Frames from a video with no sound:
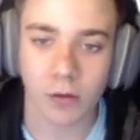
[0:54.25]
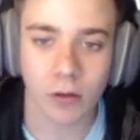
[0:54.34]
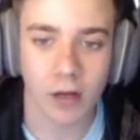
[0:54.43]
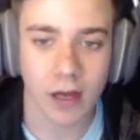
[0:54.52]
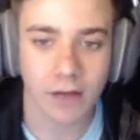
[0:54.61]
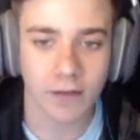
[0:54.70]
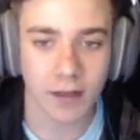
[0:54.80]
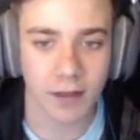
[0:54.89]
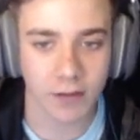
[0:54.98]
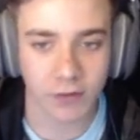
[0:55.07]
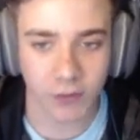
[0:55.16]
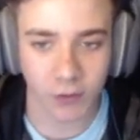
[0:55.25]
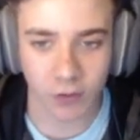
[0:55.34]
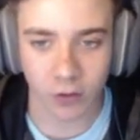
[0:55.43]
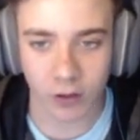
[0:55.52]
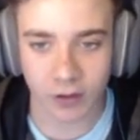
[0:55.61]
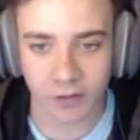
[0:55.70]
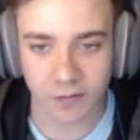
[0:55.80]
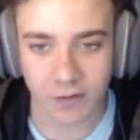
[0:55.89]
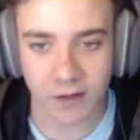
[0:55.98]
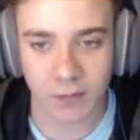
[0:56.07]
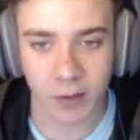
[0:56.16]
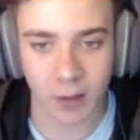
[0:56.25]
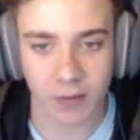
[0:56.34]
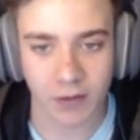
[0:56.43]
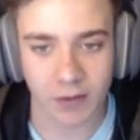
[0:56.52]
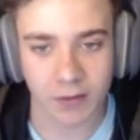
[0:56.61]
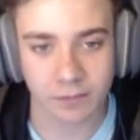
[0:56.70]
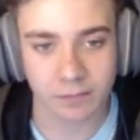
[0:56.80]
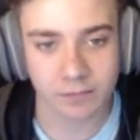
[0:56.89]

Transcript: or have a snorkel on your face permanently?